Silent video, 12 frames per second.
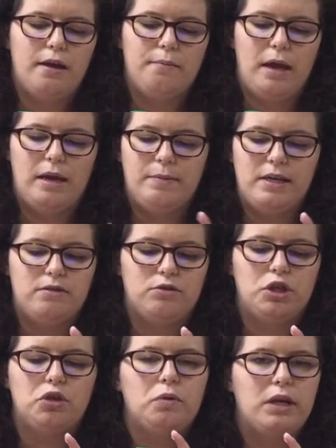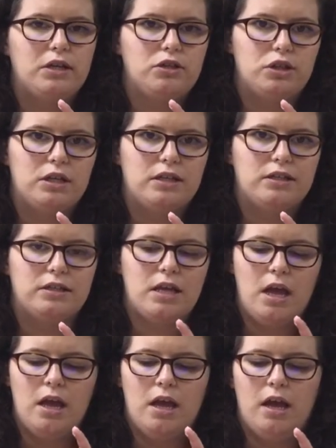maybe 2 inches
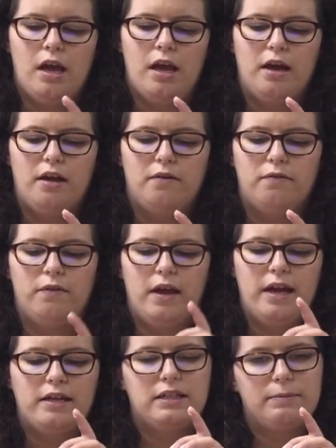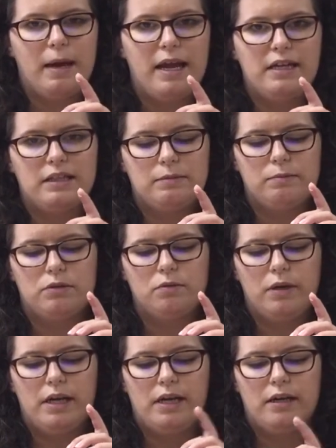of headspace
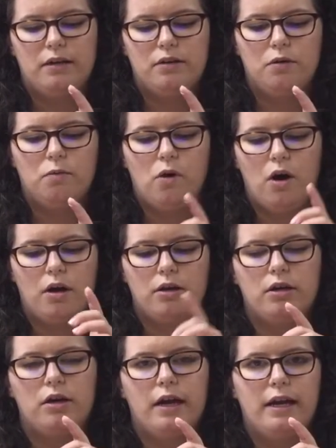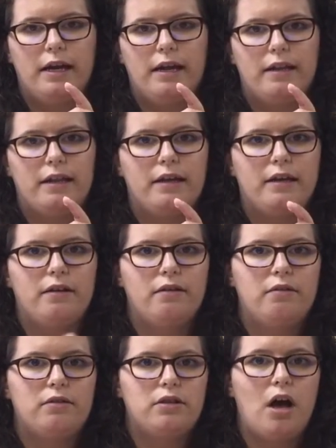between the water and the
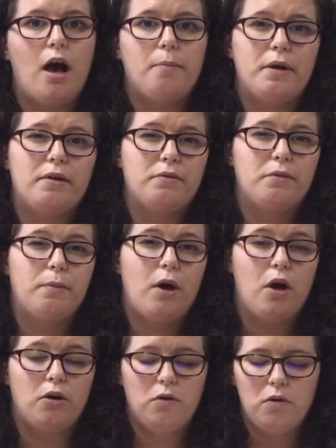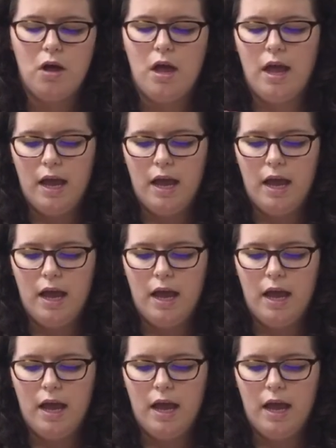top of the bottle,